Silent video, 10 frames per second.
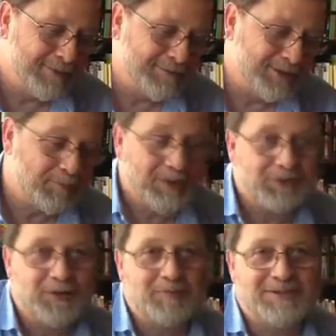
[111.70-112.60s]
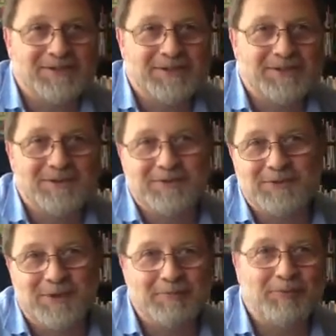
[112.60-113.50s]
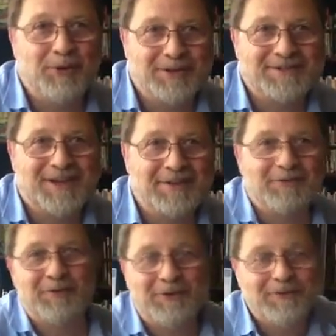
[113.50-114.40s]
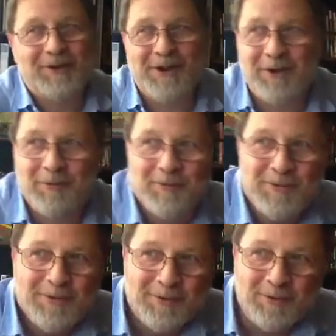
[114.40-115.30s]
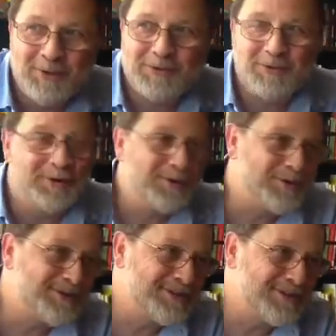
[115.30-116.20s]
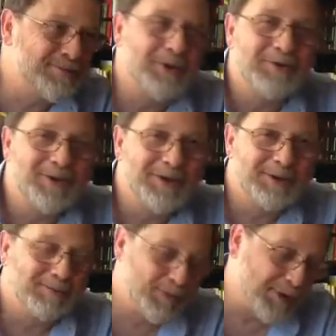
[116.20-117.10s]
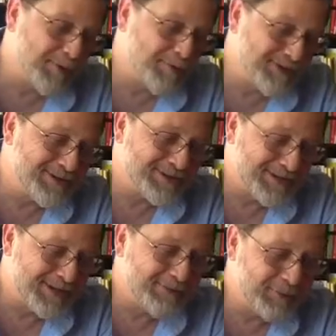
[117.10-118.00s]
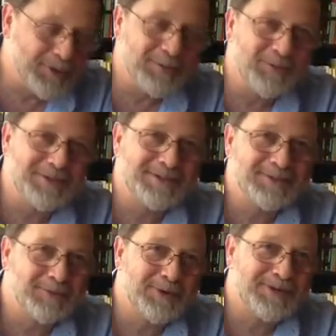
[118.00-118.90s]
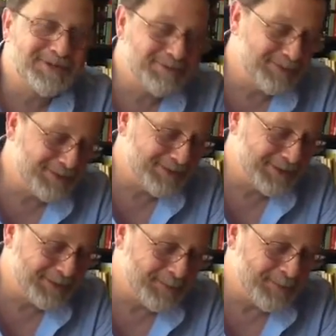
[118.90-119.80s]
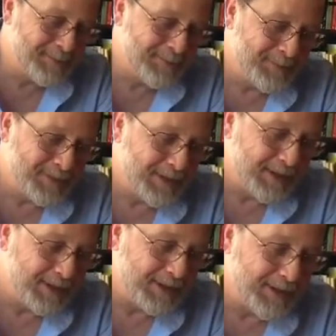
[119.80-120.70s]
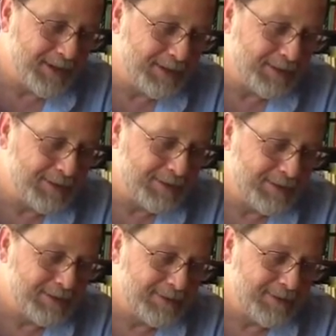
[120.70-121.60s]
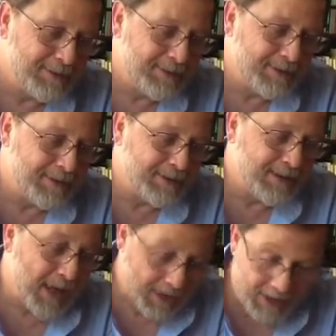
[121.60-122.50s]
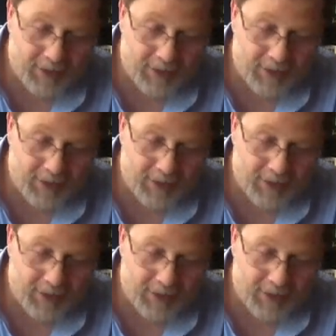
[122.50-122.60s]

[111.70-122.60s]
take big trips as an excuse to write books. I haven't quite figured out which one of those is the motivator. Probably just kind of a win-win situation. But I now